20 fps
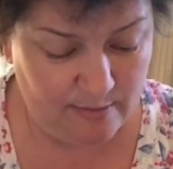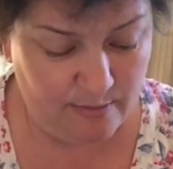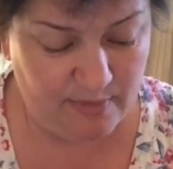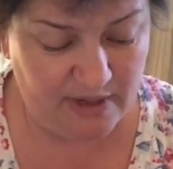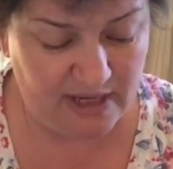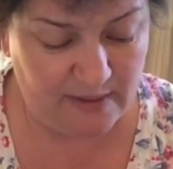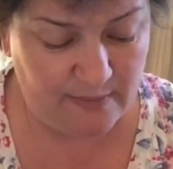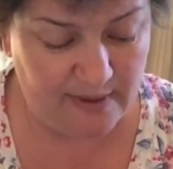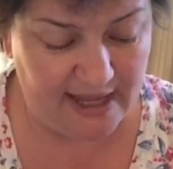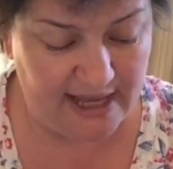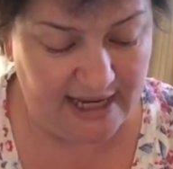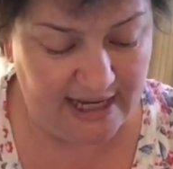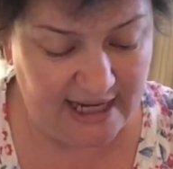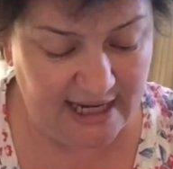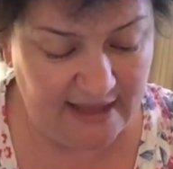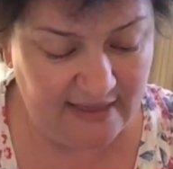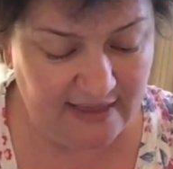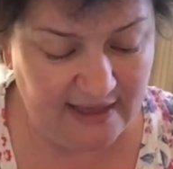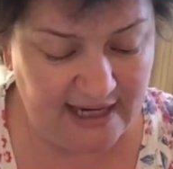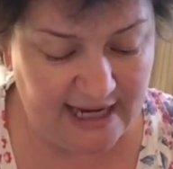Big Bear
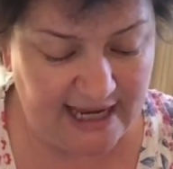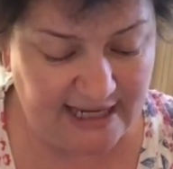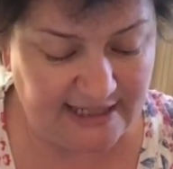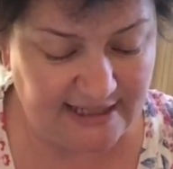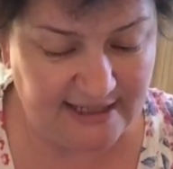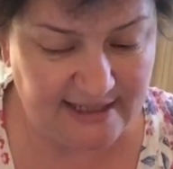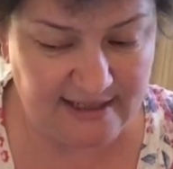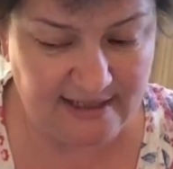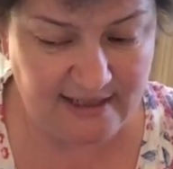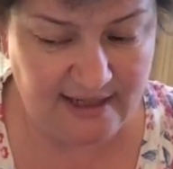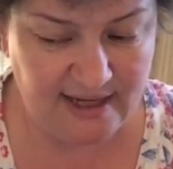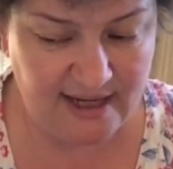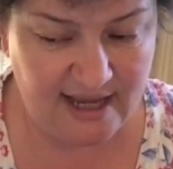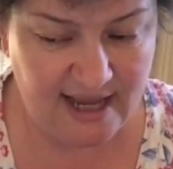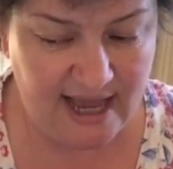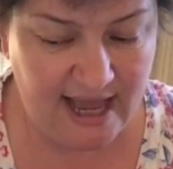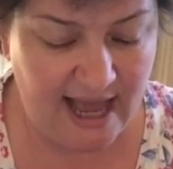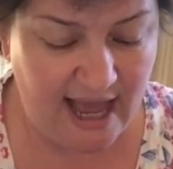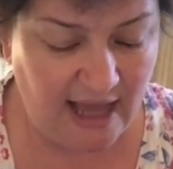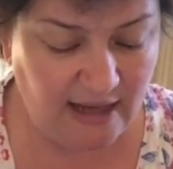lit the lantern
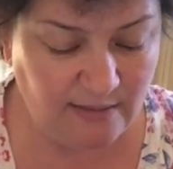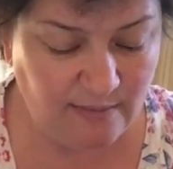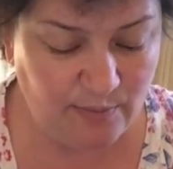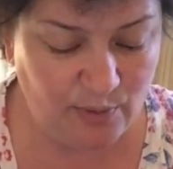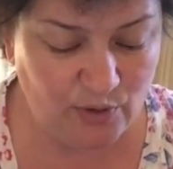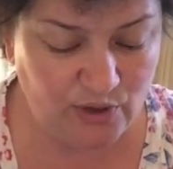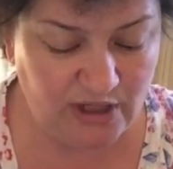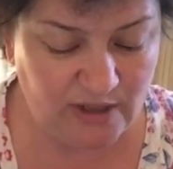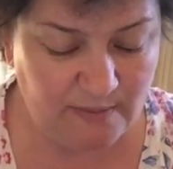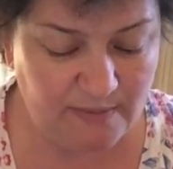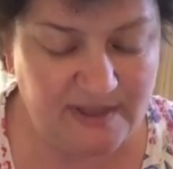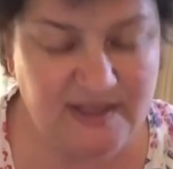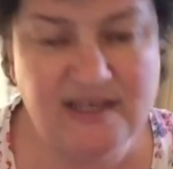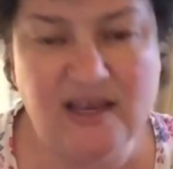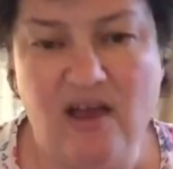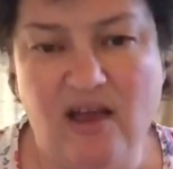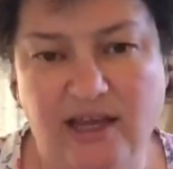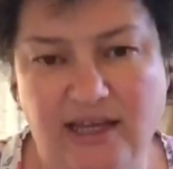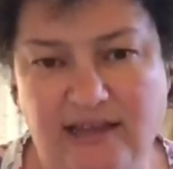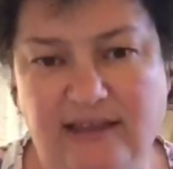and put it
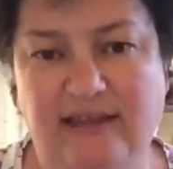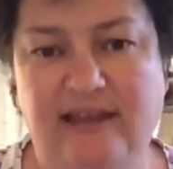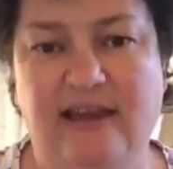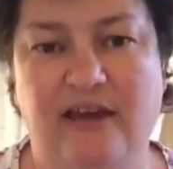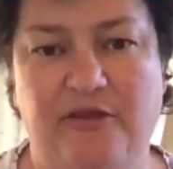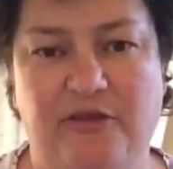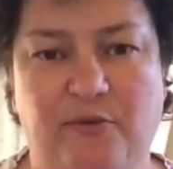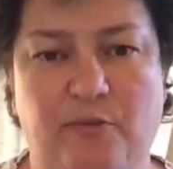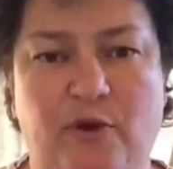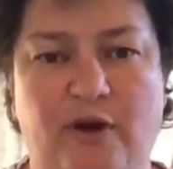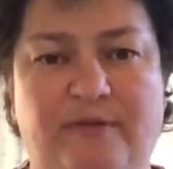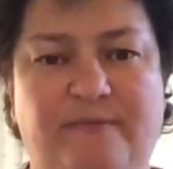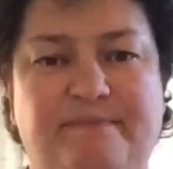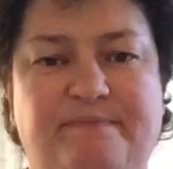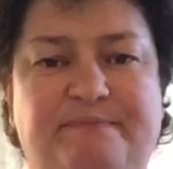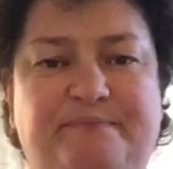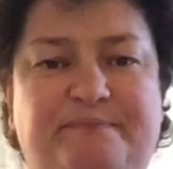beside the other one.